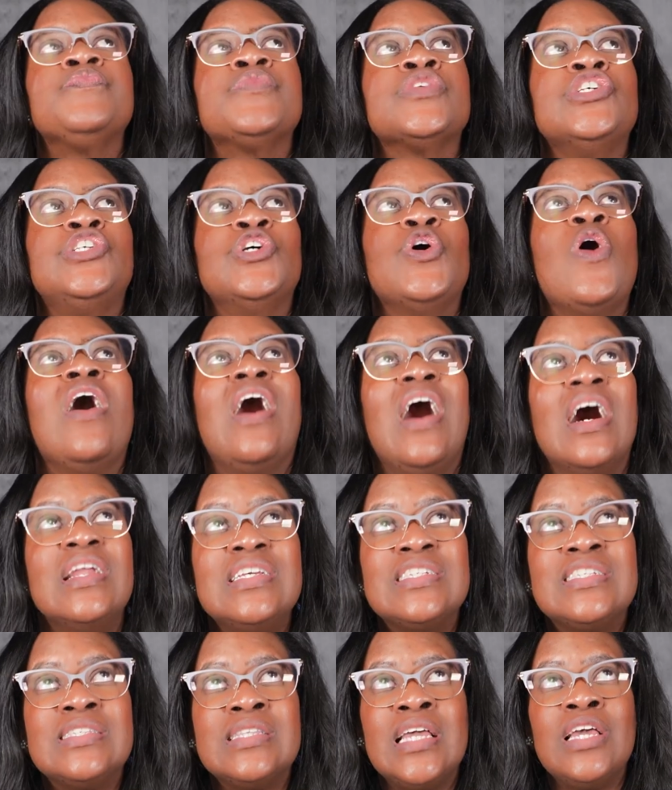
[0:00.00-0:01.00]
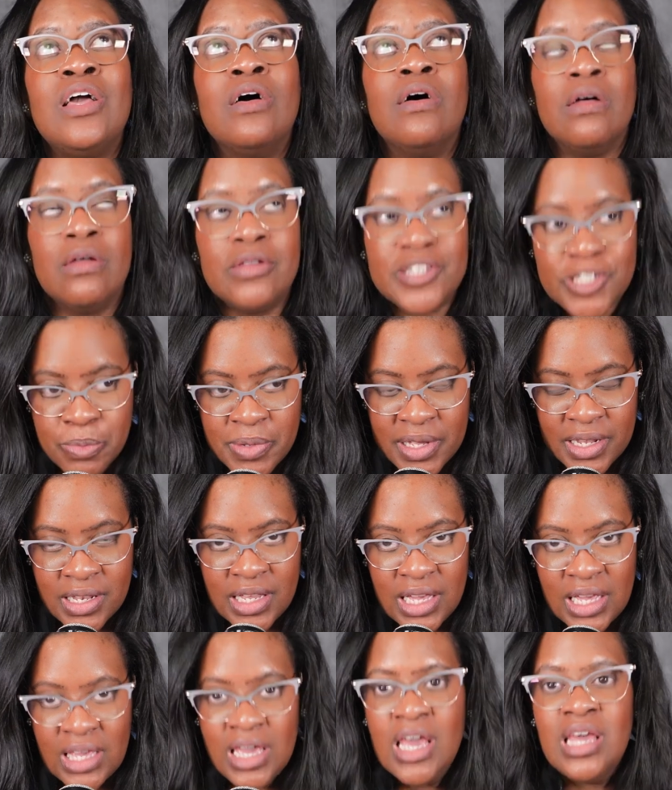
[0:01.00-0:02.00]
So honestly,
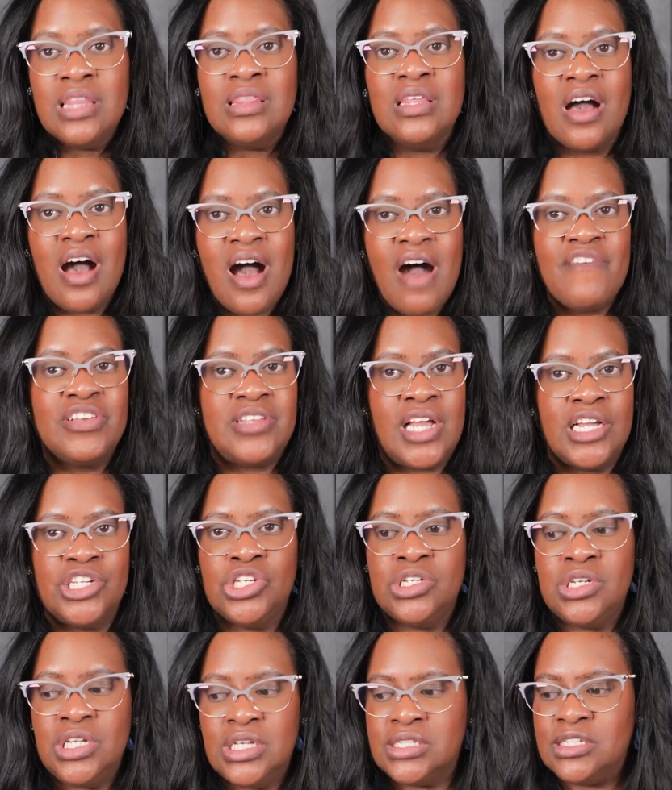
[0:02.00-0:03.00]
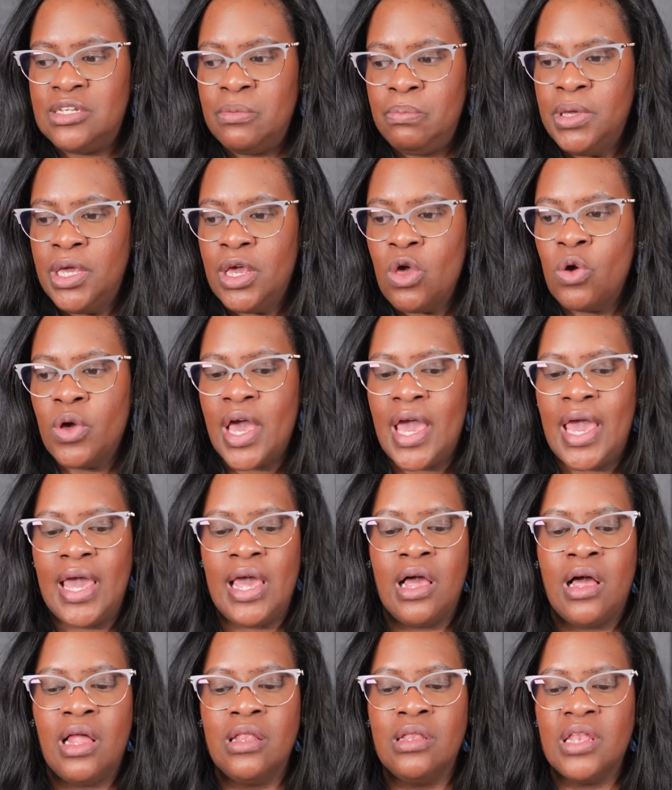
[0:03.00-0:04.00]
ultimately, the conversation needs to be,
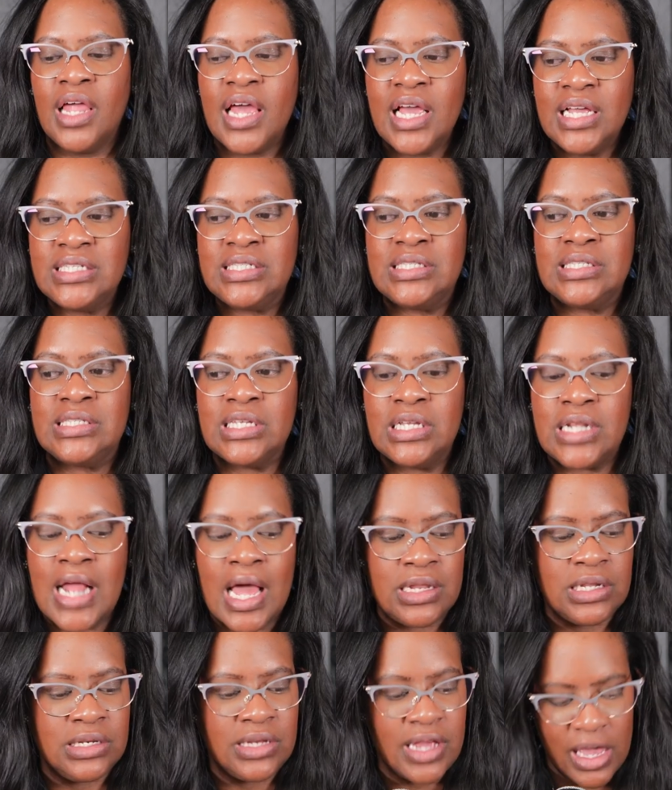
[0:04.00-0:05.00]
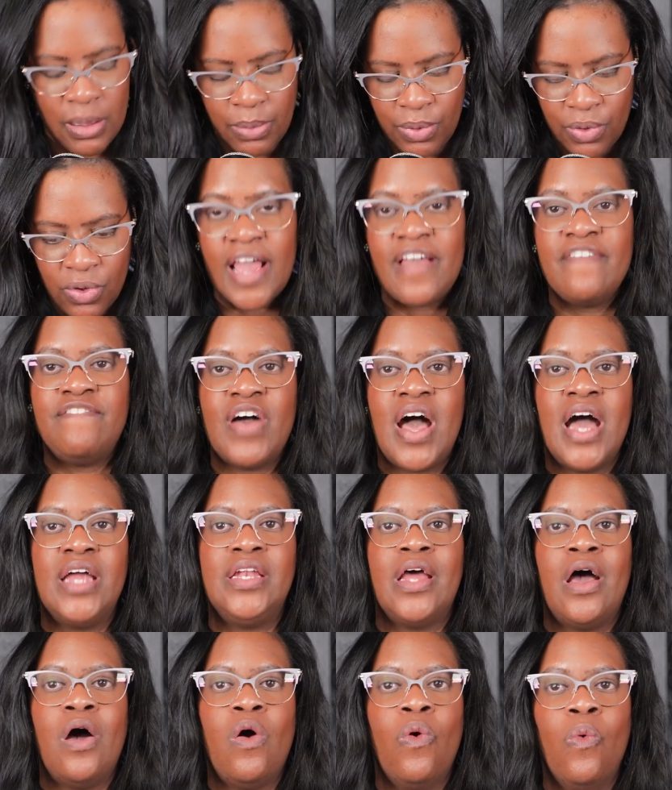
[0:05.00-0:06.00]
okay, let's sit at the table and find
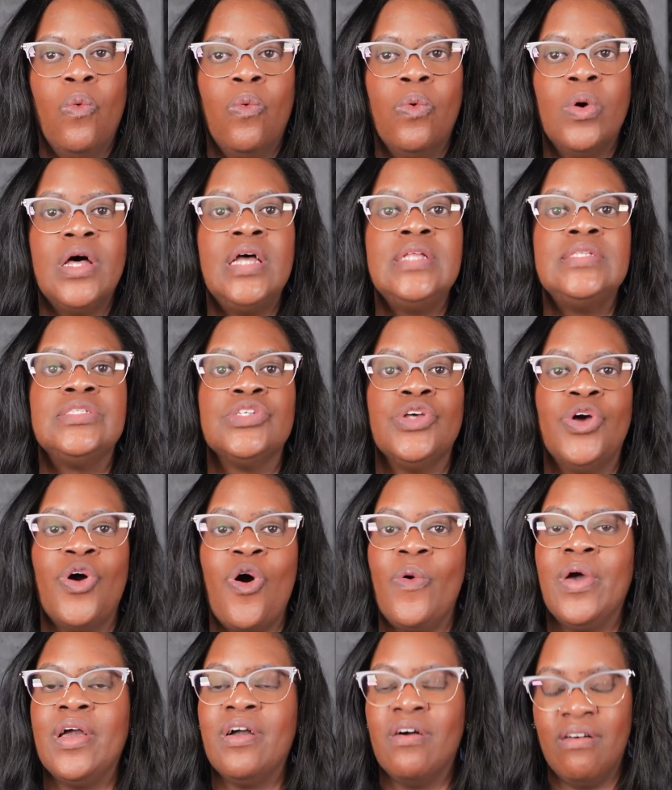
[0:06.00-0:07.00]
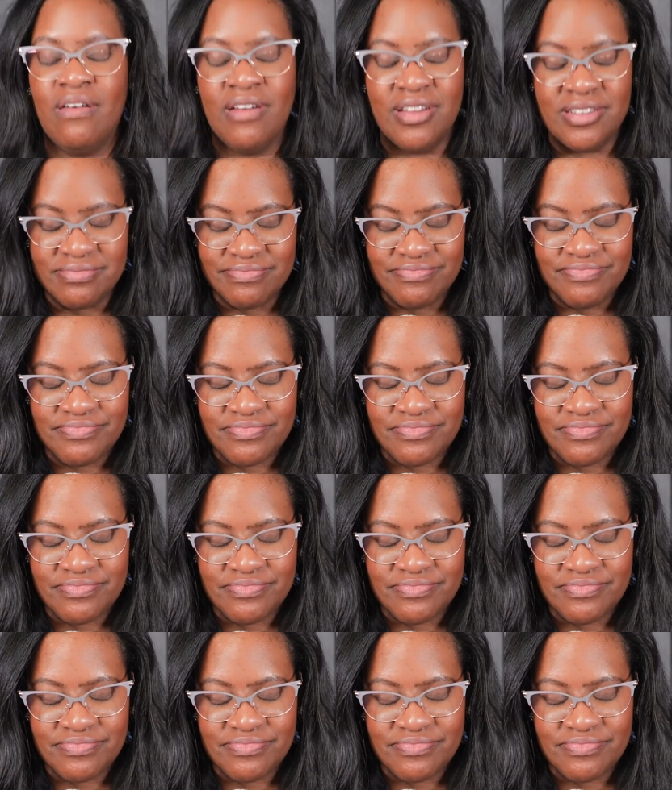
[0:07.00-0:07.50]
out what's going on.